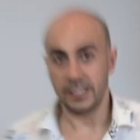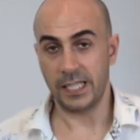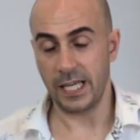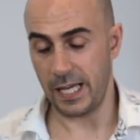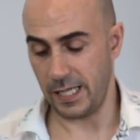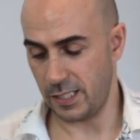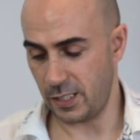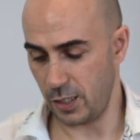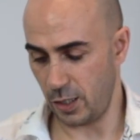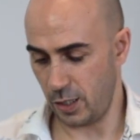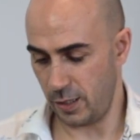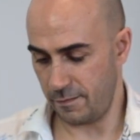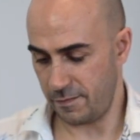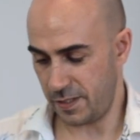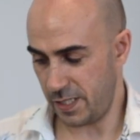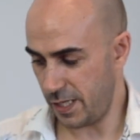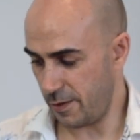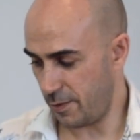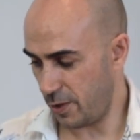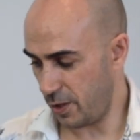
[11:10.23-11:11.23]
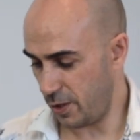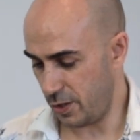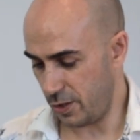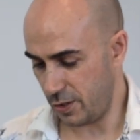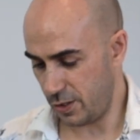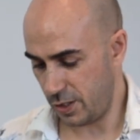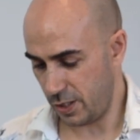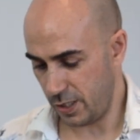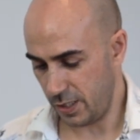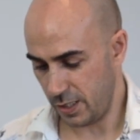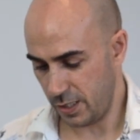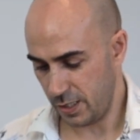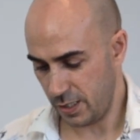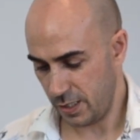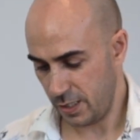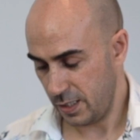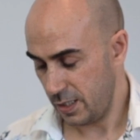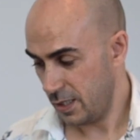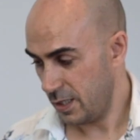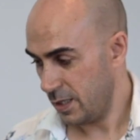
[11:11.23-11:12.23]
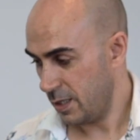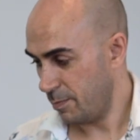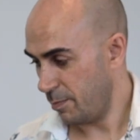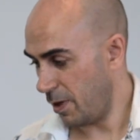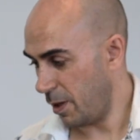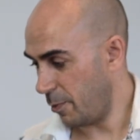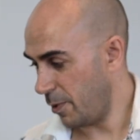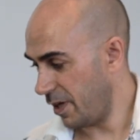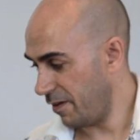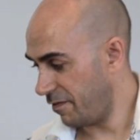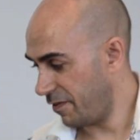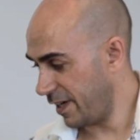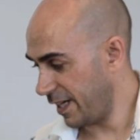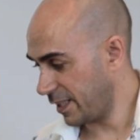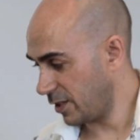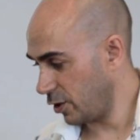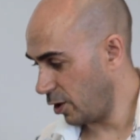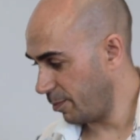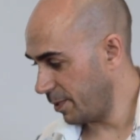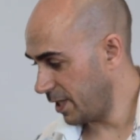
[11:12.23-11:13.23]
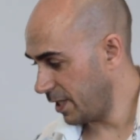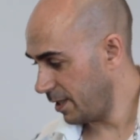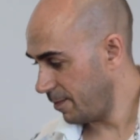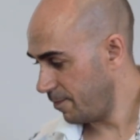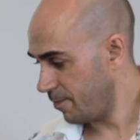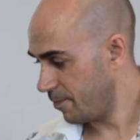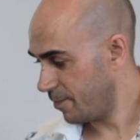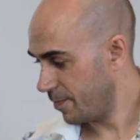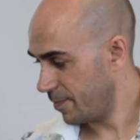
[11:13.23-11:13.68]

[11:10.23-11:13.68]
Okay, so I've zeroed my refractometer.